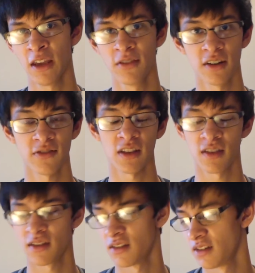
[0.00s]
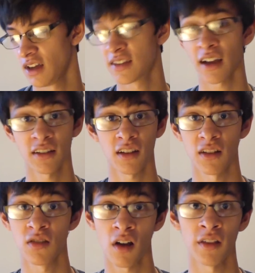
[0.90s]
even if it's a
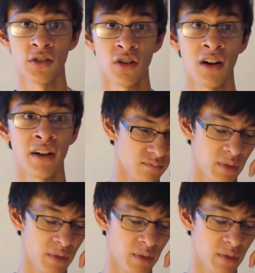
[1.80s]
technically solid drawing.